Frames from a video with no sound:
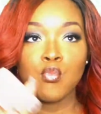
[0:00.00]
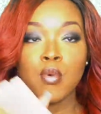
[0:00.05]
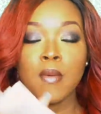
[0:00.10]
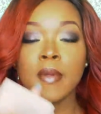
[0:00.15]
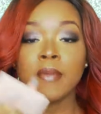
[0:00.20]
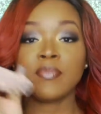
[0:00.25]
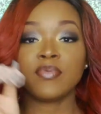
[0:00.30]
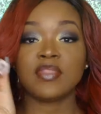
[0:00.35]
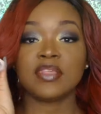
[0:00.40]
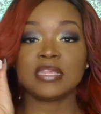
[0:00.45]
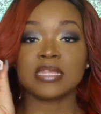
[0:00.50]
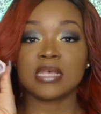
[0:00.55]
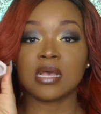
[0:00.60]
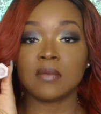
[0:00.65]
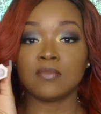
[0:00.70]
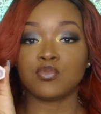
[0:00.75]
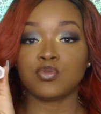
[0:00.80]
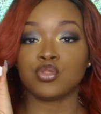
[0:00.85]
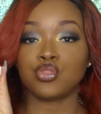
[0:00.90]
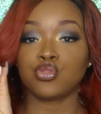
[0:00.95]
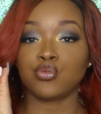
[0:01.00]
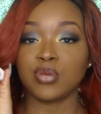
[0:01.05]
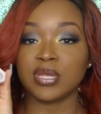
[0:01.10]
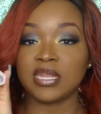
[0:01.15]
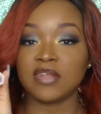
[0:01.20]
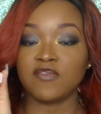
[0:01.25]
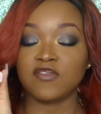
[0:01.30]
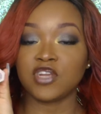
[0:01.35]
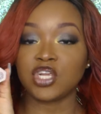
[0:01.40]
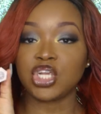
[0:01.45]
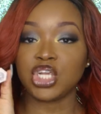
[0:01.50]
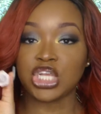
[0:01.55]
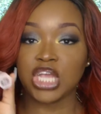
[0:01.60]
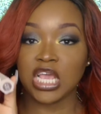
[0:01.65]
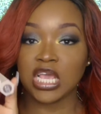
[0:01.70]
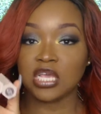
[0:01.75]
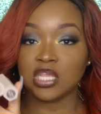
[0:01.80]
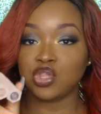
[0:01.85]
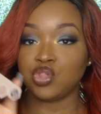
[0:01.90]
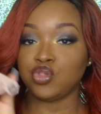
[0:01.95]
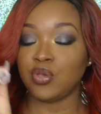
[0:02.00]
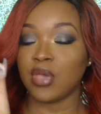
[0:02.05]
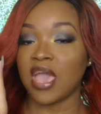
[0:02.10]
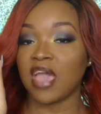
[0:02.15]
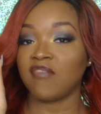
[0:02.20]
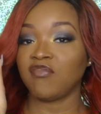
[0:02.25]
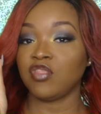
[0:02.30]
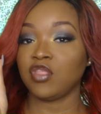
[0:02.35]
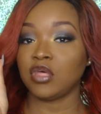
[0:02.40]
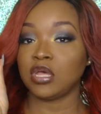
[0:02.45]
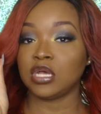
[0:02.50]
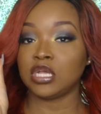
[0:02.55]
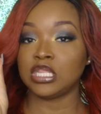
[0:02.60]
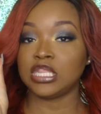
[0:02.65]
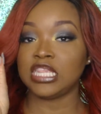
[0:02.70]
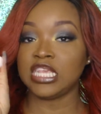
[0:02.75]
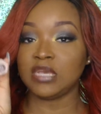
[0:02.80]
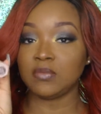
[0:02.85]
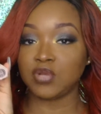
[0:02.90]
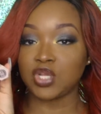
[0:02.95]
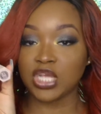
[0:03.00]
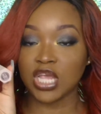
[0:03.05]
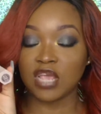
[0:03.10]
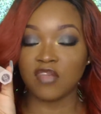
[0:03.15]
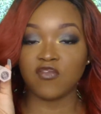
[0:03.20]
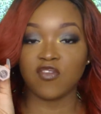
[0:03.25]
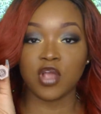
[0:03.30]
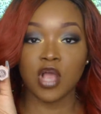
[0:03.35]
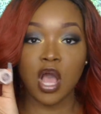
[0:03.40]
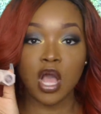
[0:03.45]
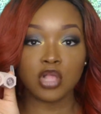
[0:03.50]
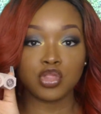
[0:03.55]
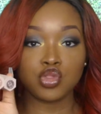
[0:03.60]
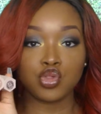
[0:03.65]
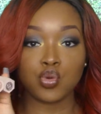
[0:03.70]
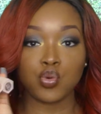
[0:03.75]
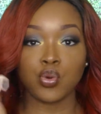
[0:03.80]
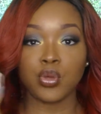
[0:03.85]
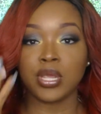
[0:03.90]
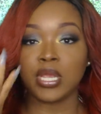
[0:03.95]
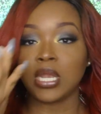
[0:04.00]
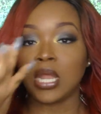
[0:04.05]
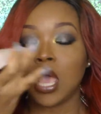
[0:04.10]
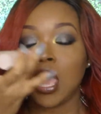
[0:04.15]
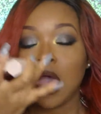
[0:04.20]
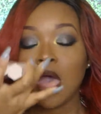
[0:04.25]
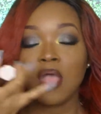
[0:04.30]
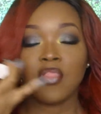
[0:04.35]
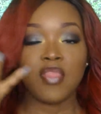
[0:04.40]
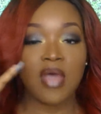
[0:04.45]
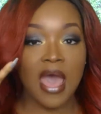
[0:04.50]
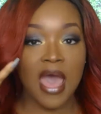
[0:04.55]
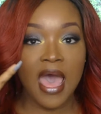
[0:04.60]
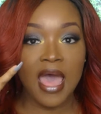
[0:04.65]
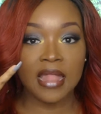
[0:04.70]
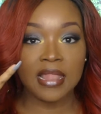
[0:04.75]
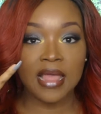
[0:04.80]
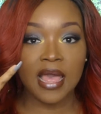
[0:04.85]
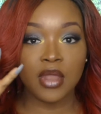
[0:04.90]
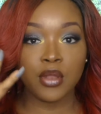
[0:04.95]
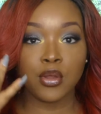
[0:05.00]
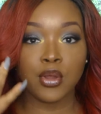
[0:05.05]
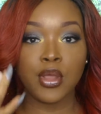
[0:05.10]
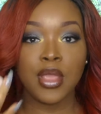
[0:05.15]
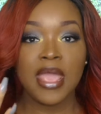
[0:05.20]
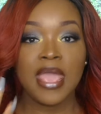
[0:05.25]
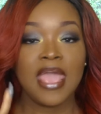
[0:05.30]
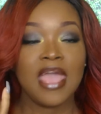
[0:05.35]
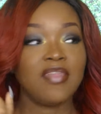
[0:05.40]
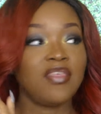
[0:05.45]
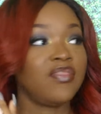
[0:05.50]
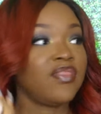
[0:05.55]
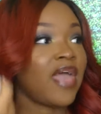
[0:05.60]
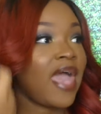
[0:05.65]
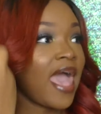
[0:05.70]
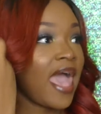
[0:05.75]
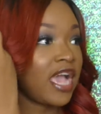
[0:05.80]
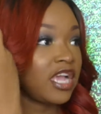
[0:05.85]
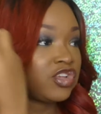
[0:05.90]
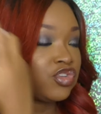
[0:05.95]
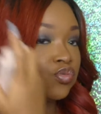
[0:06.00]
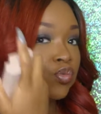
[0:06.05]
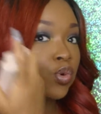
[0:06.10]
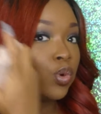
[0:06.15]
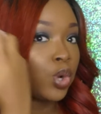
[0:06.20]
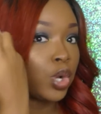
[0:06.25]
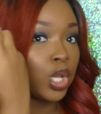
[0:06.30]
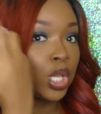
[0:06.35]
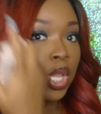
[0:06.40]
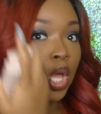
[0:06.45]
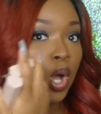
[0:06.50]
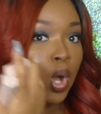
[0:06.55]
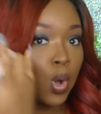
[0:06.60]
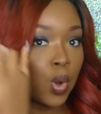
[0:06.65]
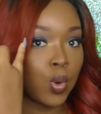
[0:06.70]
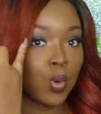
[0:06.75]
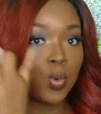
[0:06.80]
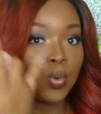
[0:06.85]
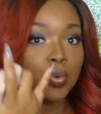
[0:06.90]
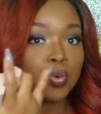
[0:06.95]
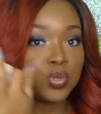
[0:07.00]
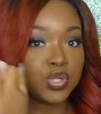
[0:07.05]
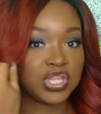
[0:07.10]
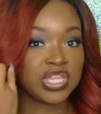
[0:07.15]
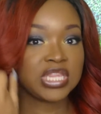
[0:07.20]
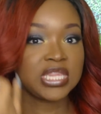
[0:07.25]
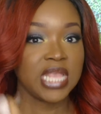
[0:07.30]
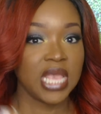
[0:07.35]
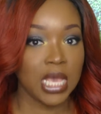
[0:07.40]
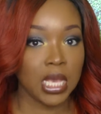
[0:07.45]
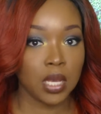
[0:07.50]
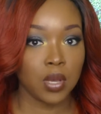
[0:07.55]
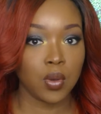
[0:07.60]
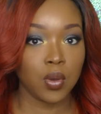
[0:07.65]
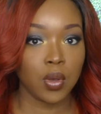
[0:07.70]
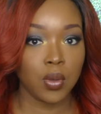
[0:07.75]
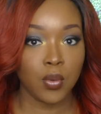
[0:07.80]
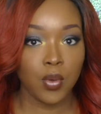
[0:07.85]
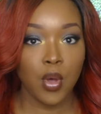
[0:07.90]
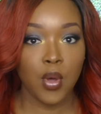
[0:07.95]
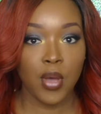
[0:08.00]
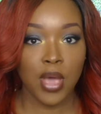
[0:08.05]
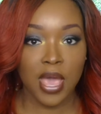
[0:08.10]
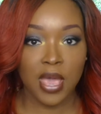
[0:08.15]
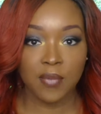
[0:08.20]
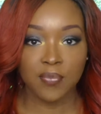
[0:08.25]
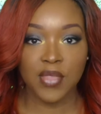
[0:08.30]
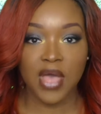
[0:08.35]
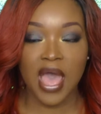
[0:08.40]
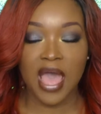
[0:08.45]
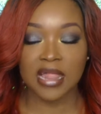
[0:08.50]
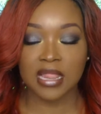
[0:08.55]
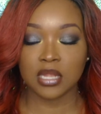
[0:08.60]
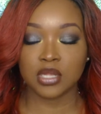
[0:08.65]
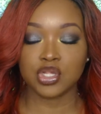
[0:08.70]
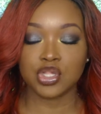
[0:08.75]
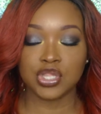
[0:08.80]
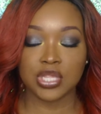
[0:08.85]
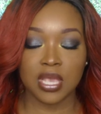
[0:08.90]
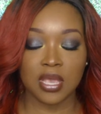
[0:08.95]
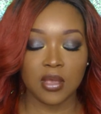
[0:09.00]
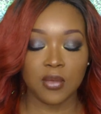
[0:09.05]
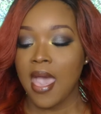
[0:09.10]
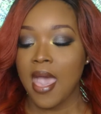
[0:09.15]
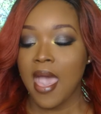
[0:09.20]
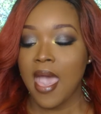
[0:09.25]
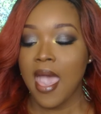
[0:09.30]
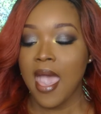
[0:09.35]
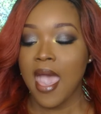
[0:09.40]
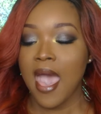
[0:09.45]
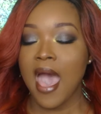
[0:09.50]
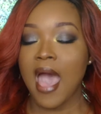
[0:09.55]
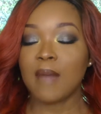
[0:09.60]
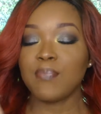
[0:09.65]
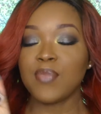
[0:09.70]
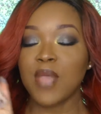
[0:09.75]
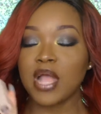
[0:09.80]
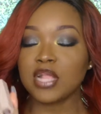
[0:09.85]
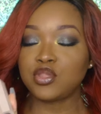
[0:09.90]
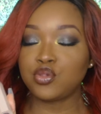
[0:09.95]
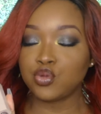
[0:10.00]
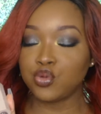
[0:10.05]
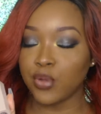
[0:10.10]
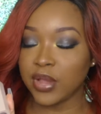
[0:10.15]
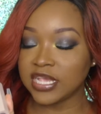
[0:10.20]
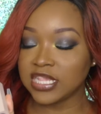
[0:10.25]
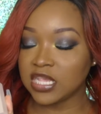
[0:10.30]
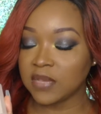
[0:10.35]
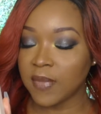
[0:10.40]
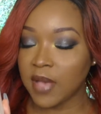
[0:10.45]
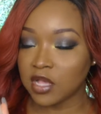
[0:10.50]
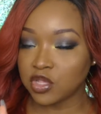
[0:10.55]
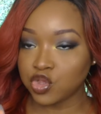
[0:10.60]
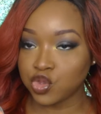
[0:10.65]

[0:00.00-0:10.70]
remember this comes with 3 different shades. You have the deep shade for contouring, the highlighter, and then the actual glow stick, okay? The highlighter stick. I'm not too crazy about